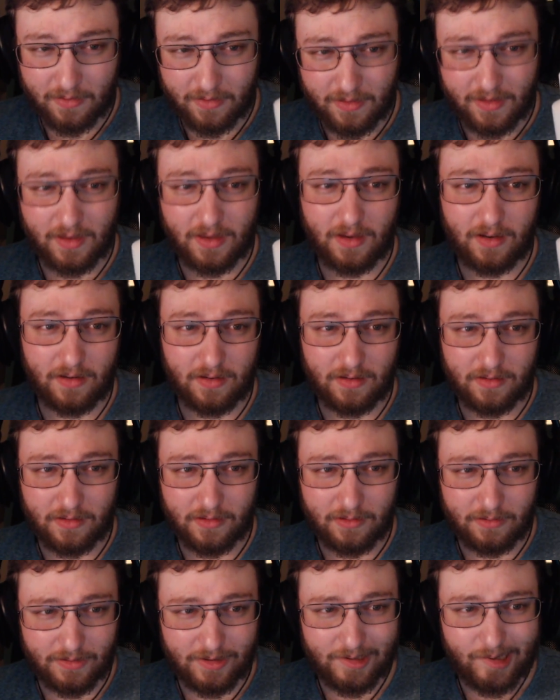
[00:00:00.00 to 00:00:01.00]
then
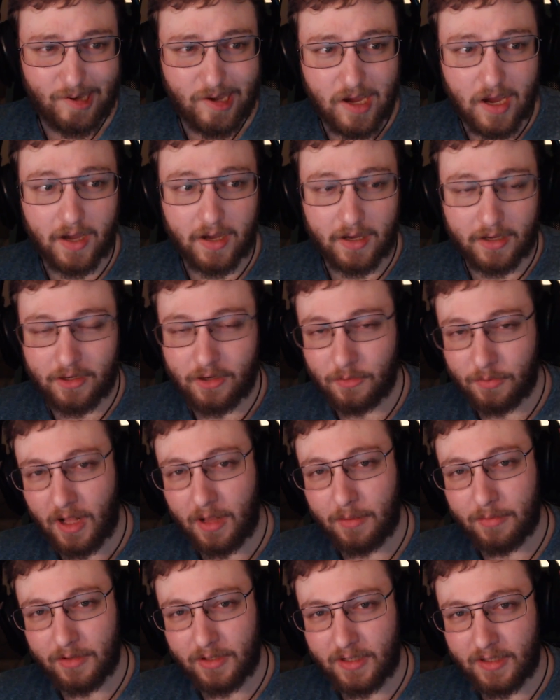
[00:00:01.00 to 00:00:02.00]
yeah, you'll
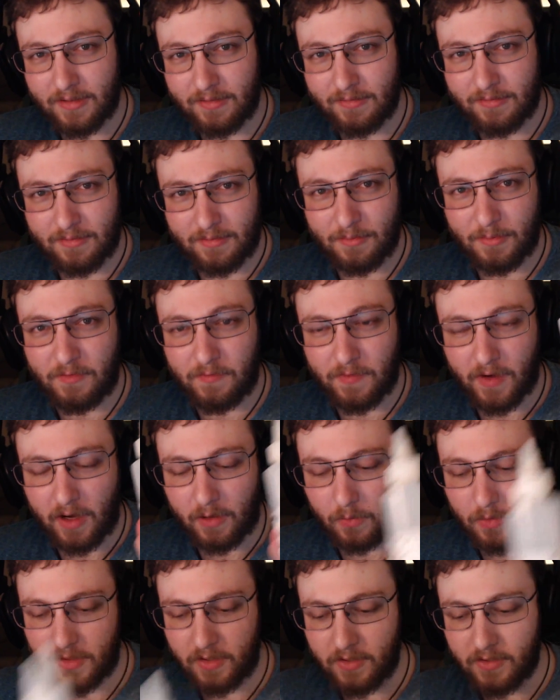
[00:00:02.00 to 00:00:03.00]
probably be
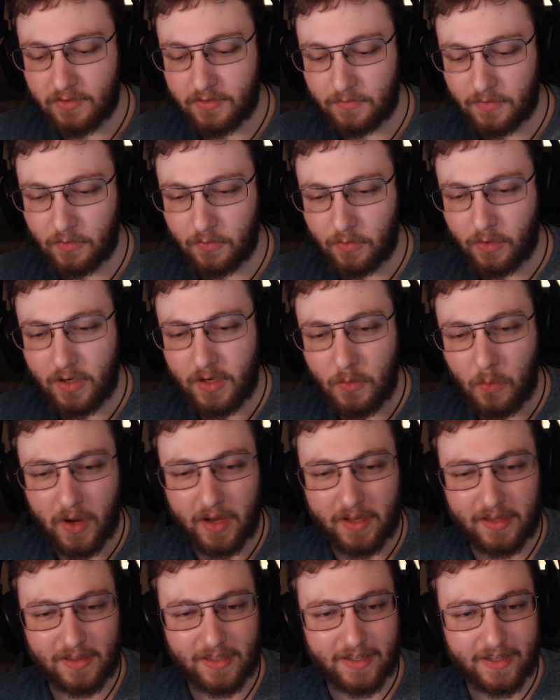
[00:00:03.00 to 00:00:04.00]
fine with this if you
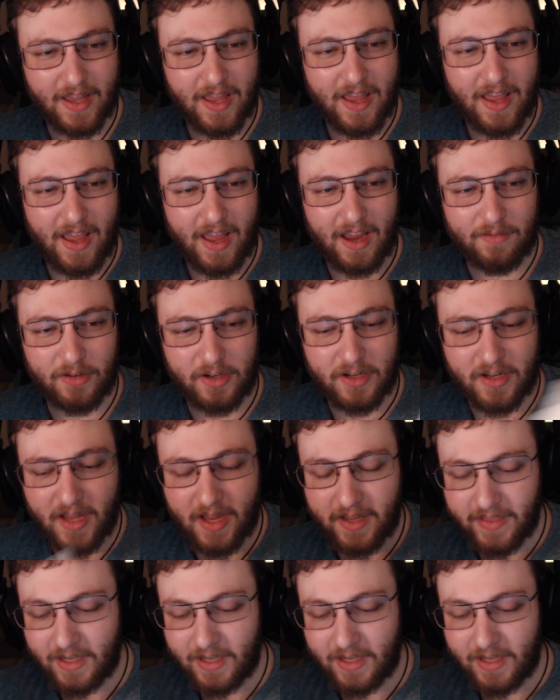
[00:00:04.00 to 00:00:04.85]
re-wick like every day.